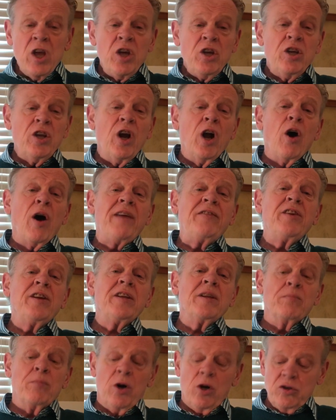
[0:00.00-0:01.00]
You know, I think
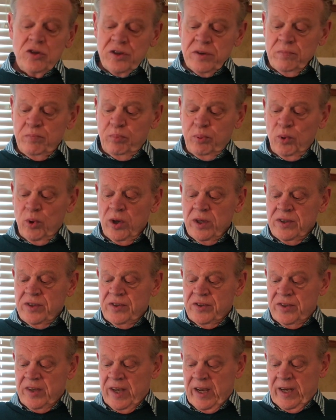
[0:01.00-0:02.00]
the most
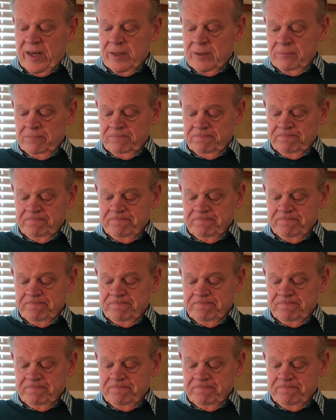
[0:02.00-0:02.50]
important thing